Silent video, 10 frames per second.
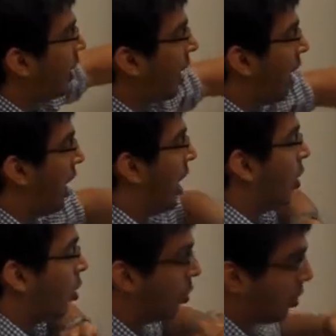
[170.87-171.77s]

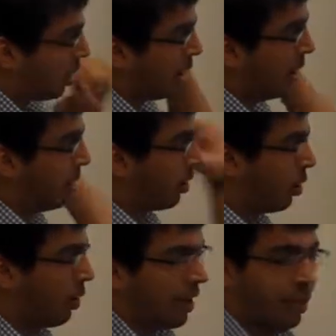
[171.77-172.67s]
how
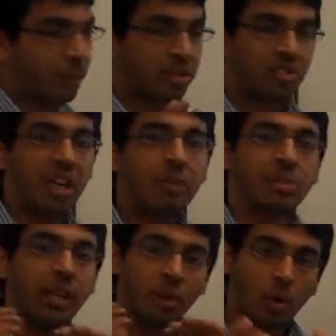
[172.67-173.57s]
an input stream is
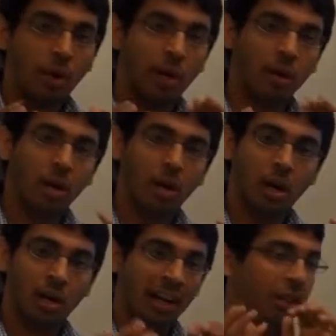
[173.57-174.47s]
encoded
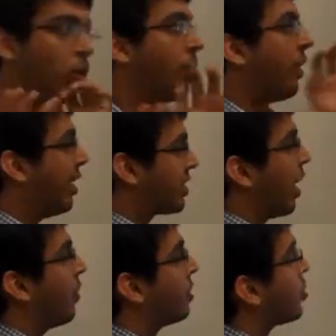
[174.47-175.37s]
into a TRELLIS kind
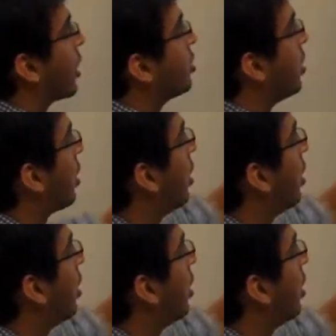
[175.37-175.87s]
of a structure.